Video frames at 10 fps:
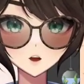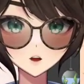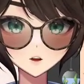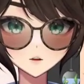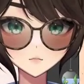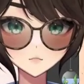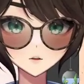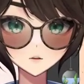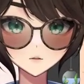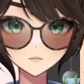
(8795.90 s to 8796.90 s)
there's like
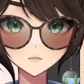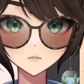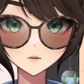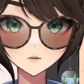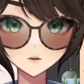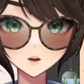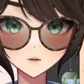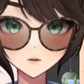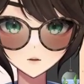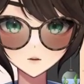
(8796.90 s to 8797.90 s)
never enough time in the
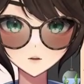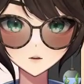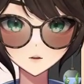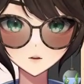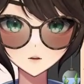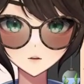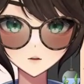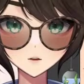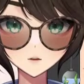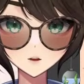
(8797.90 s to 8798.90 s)
day to try and
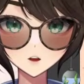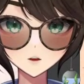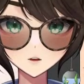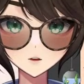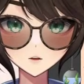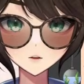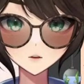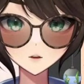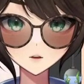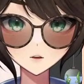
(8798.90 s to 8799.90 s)
get practice in
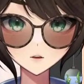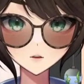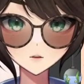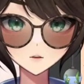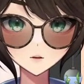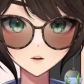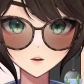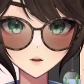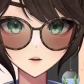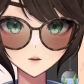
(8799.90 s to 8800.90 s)
and
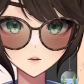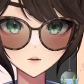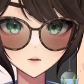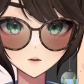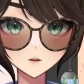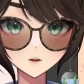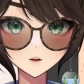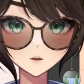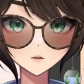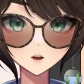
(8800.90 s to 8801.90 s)

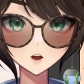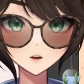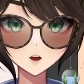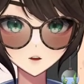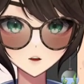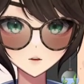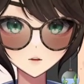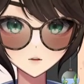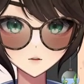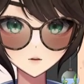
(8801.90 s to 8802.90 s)
experiment with
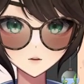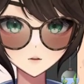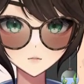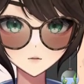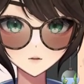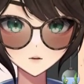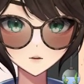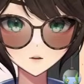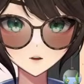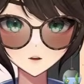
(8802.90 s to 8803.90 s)
stuff and like
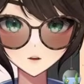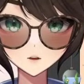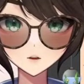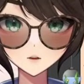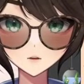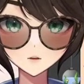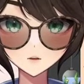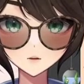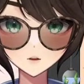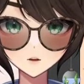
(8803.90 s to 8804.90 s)
techniques
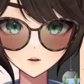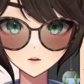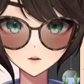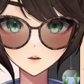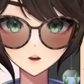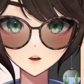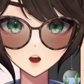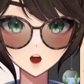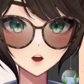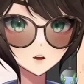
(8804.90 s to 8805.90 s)
and
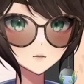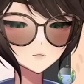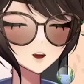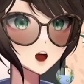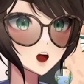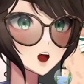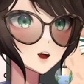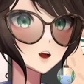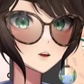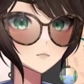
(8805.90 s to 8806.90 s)
drawing
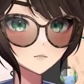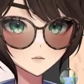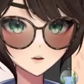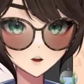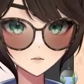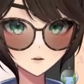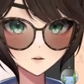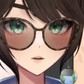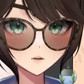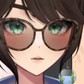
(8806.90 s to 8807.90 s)
and everything. There's just
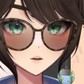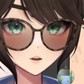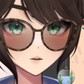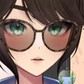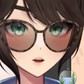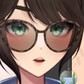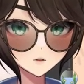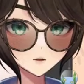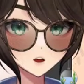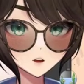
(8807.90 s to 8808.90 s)
like never enough time
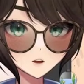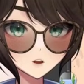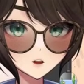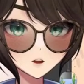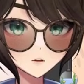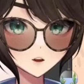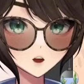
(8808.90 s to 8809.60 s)
in the day,